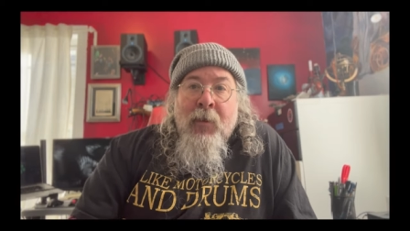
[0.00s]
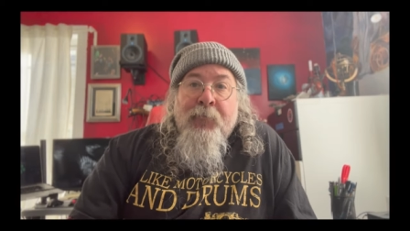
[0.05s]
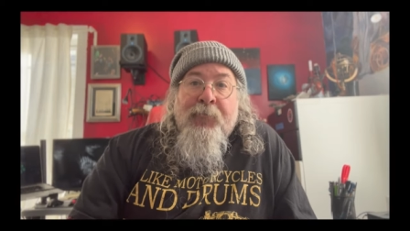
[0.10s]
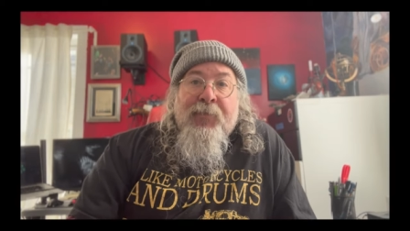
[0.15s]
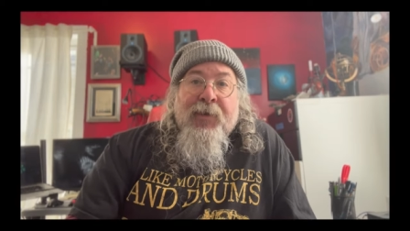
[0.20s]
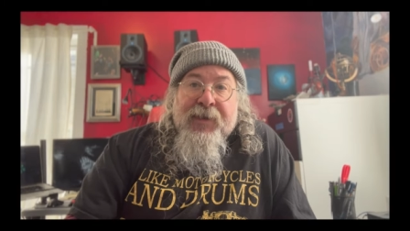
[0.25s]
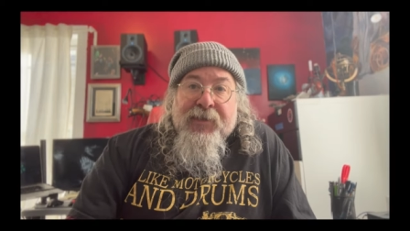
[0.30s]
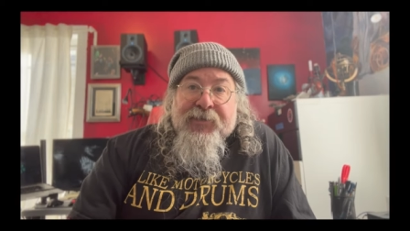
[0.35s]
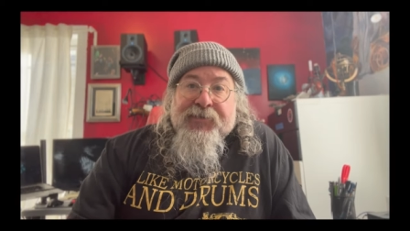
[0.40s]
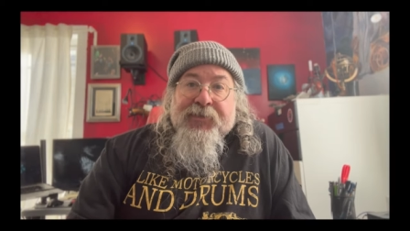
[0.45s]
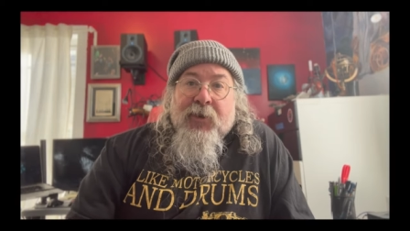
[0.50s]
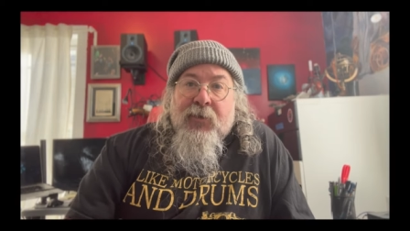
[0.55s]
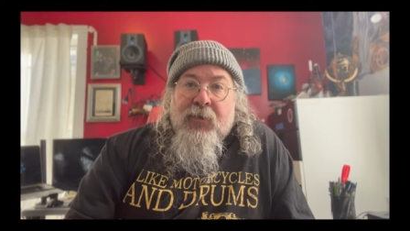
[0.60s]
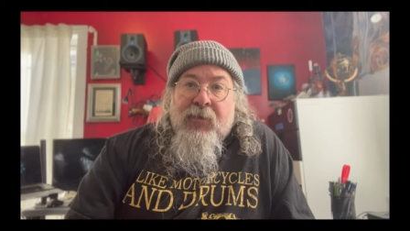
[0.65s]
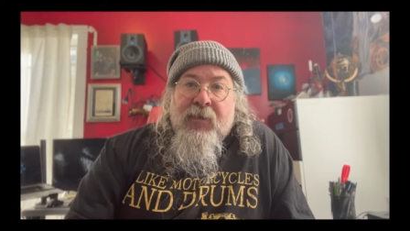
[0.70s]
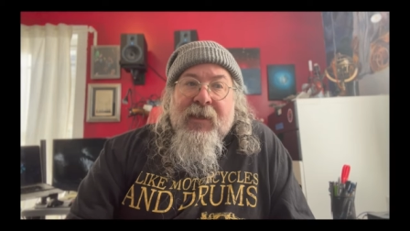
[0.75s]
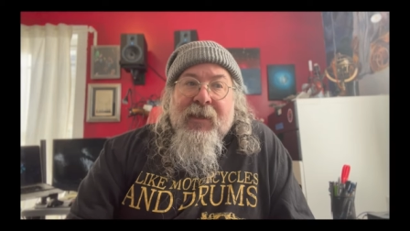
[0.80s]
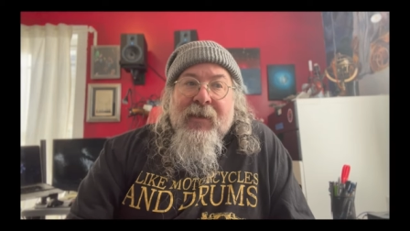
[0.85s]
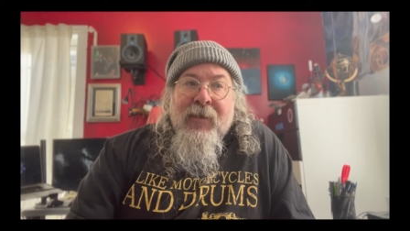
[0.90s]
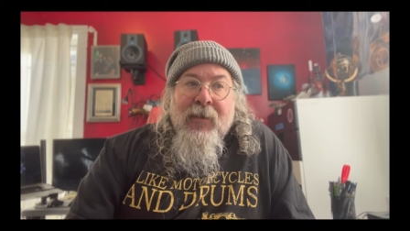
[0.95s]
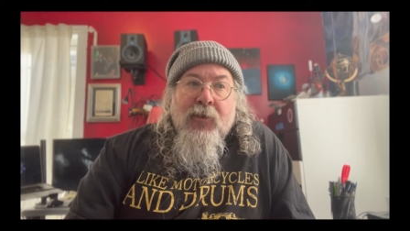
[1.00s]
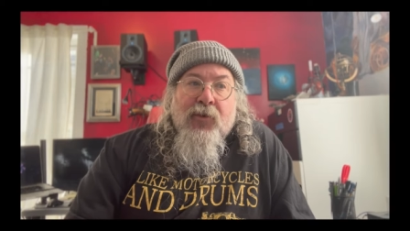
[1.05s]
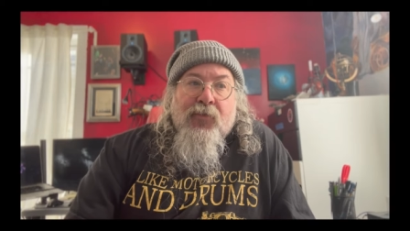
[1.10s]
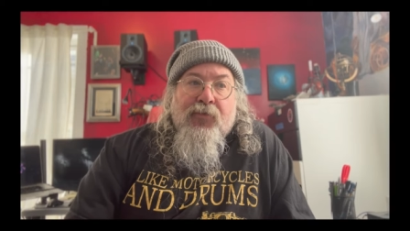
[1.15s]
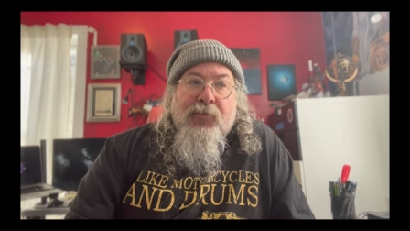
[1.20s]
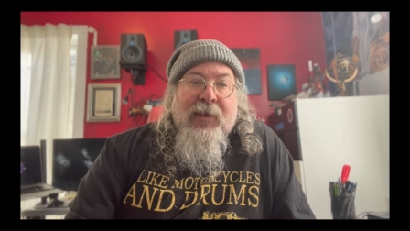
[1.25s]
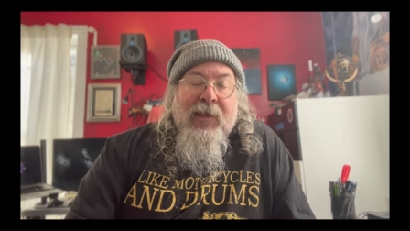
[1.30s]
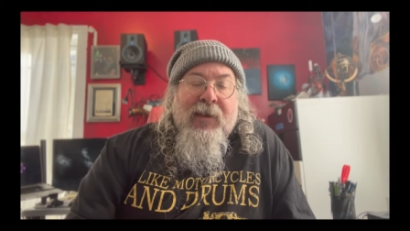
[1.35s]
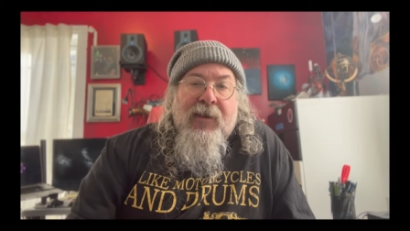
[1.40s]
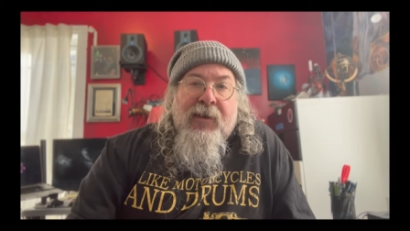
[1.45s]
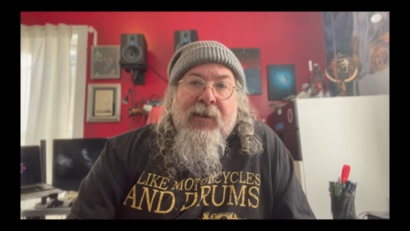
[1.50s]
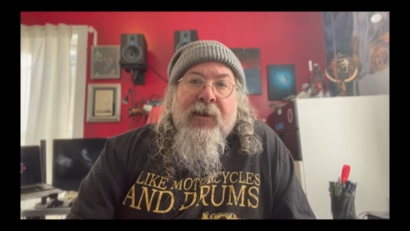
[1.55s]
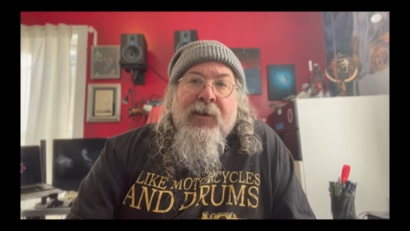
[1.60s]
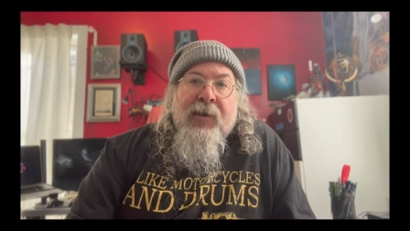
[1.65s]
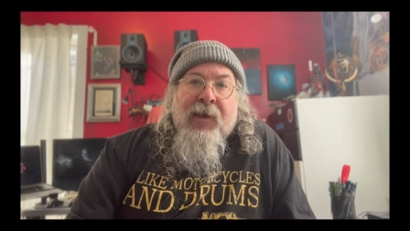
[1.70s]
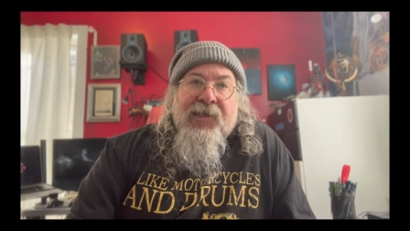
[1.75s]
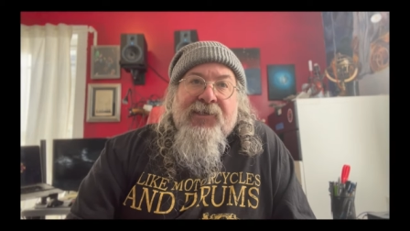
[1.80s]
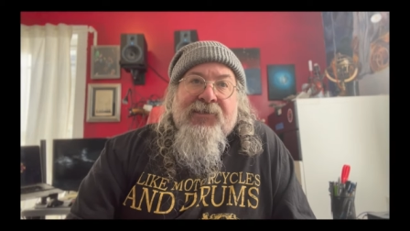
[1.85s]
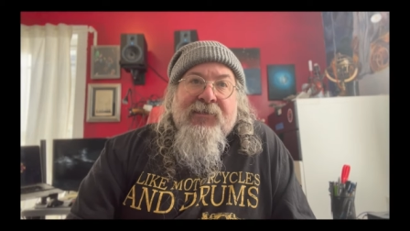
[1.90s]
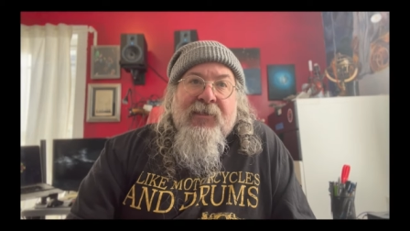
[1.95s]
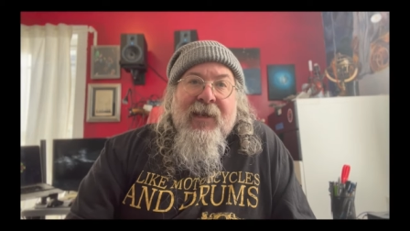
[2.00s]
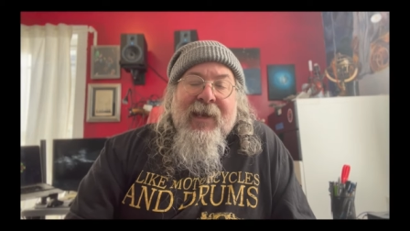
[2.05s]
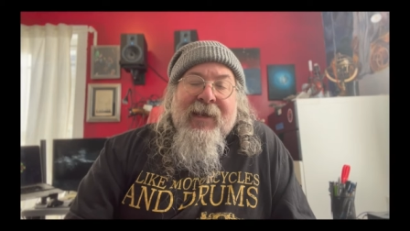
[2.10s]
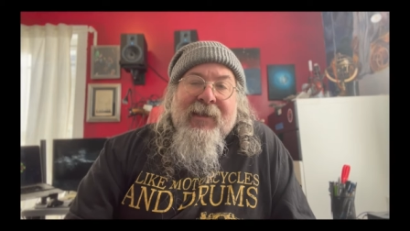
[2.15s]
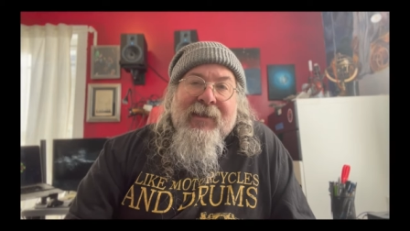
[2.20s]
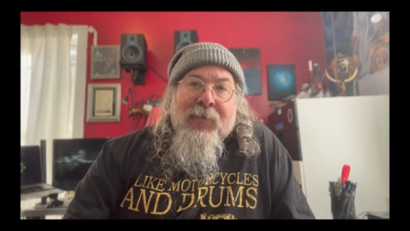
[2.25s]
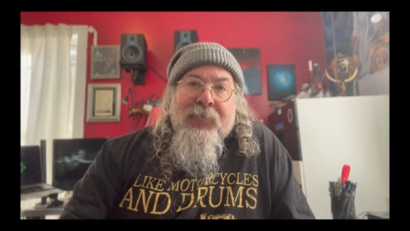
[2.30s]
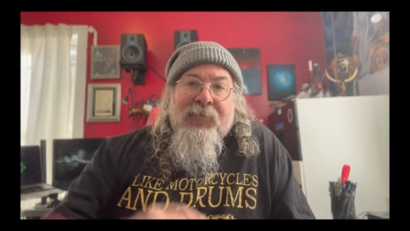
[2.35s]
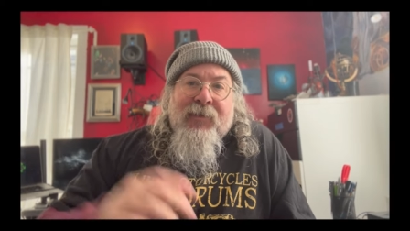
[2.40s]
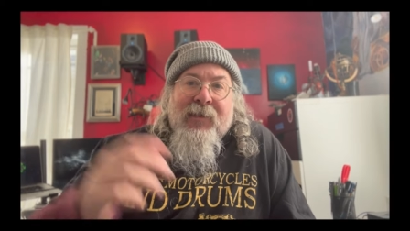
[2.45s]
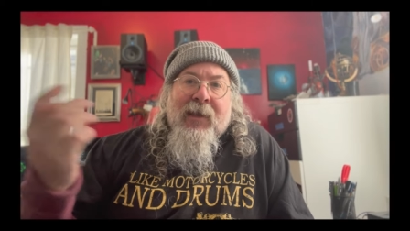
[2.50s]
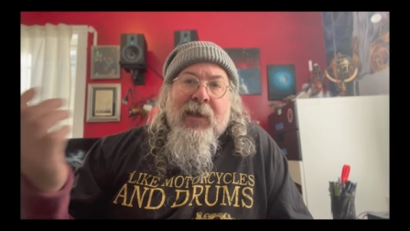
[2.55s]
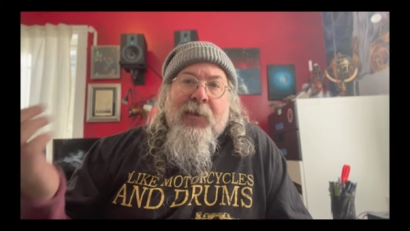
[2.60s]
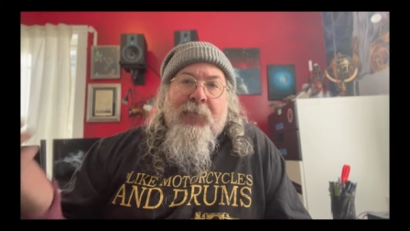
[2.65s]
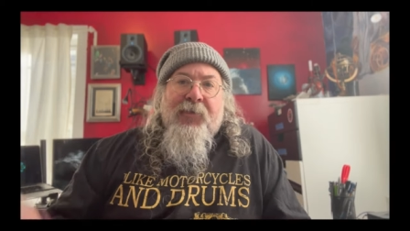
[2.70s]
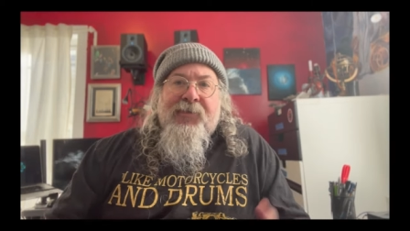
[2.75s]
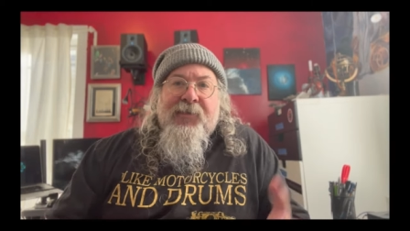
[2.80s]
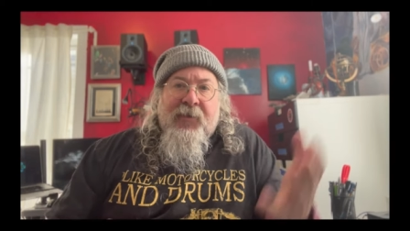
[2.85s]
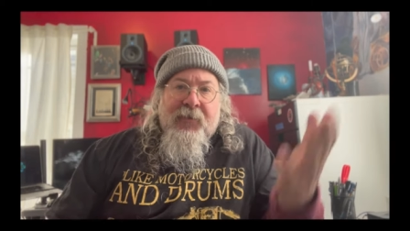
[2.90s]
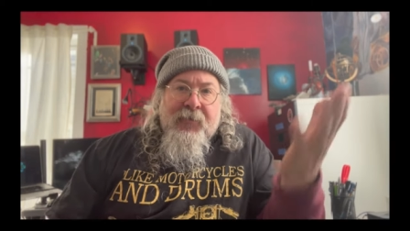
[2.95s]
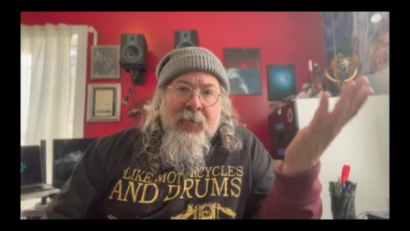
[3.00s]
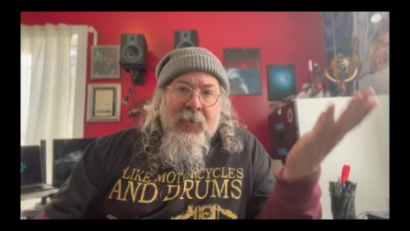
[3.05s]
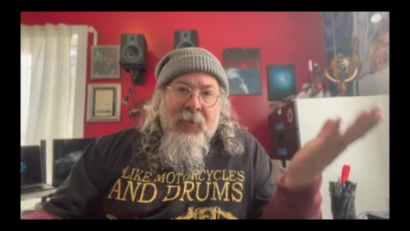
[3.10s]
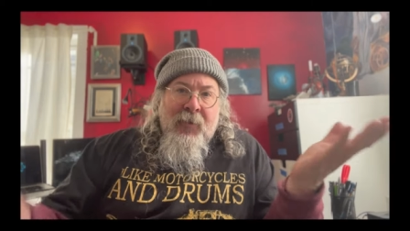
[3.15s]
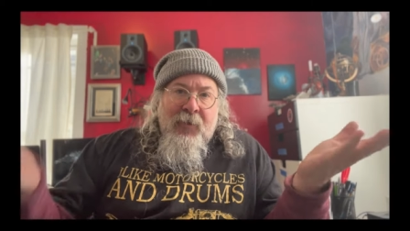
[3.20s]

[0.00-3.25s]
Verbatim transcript: But it certainly created a nice light, and being able to